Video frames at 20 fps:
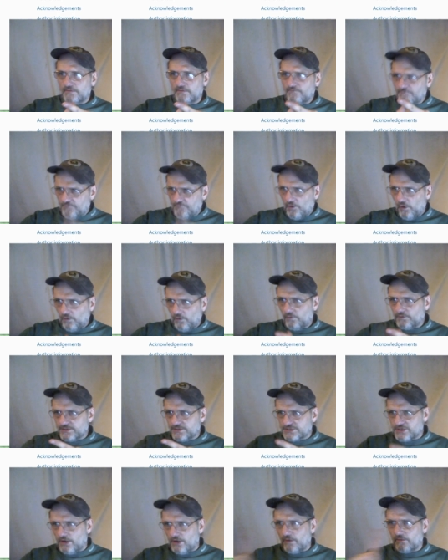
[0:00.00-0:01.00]
Full,
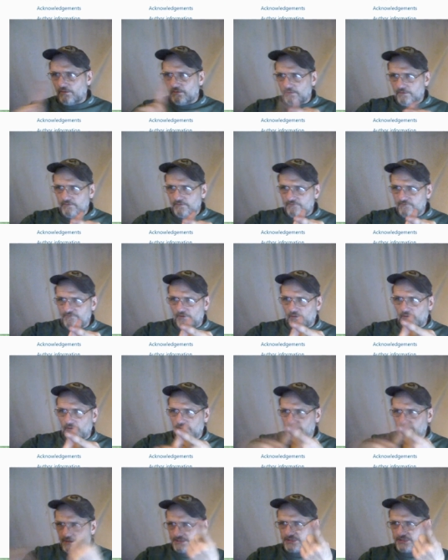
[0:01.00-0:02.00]
let's go. Full,
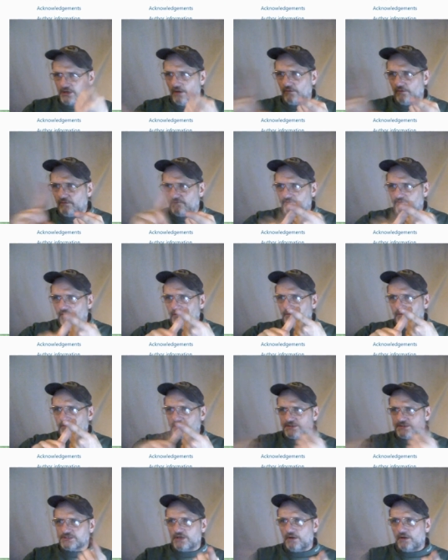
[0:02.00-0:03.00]
let's go full,
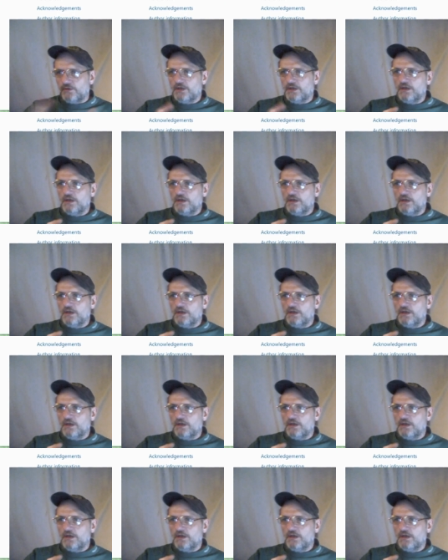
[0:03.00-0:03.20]
let's go.